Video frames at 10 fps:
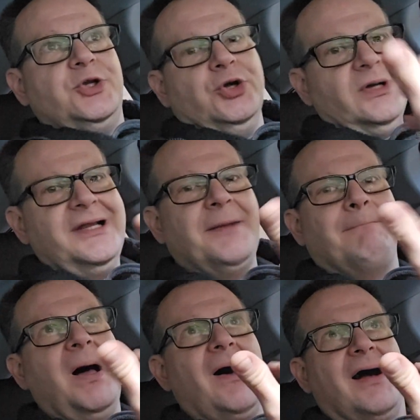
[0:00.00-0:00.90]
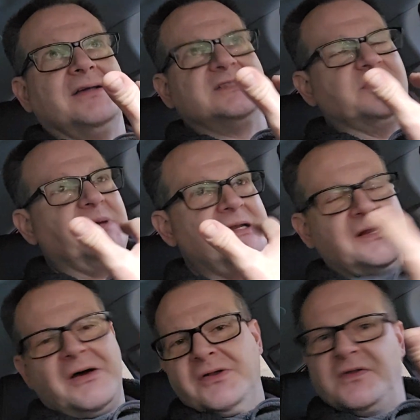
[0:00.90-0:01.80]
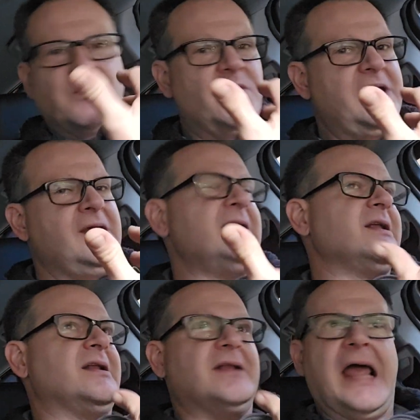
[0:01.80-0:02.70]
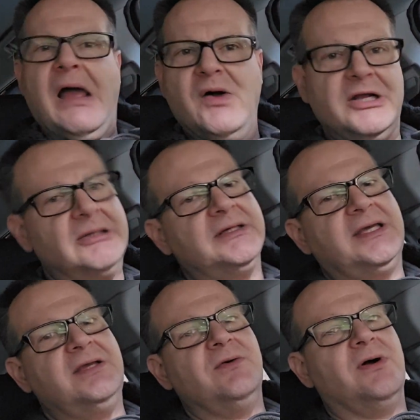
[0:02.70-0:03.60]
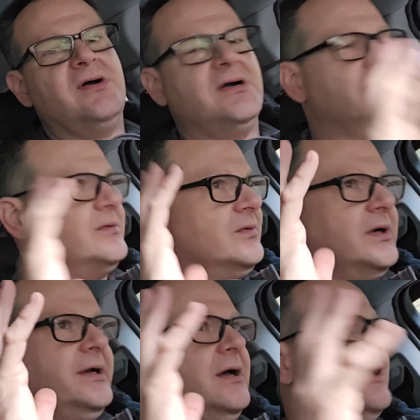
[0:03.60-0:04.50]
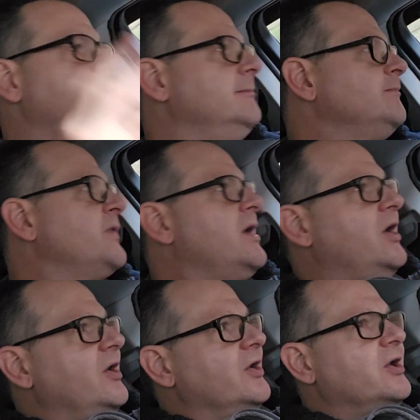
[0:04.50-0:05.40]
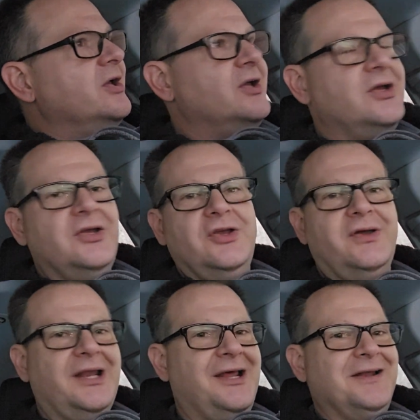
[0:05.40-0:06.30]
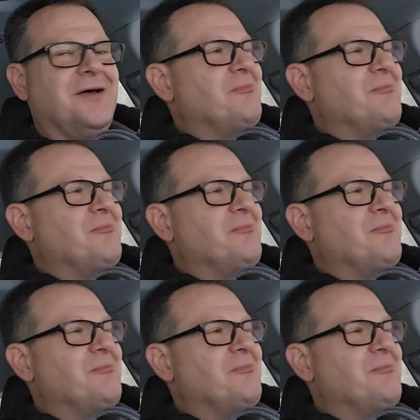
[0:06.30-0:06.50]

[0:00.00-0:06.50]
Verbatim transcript: You're in a box, depending on the wind and how unlucky you are and whatnot you could end up